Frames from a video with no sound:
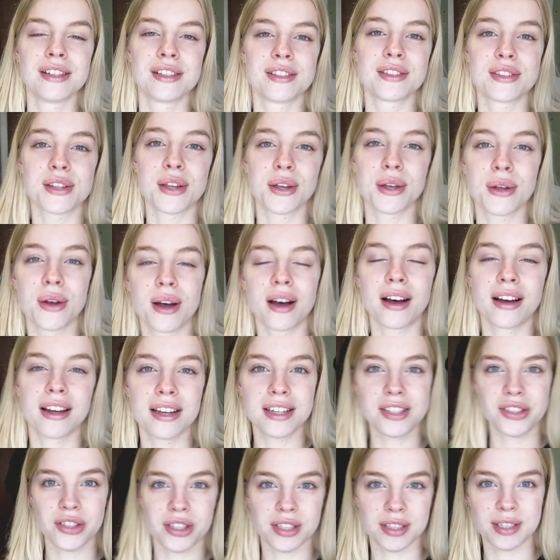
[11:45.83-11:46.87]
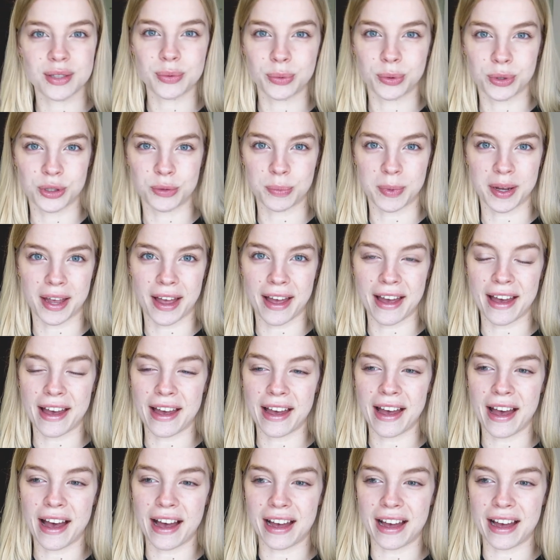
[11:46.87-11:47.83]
So I just washed my hair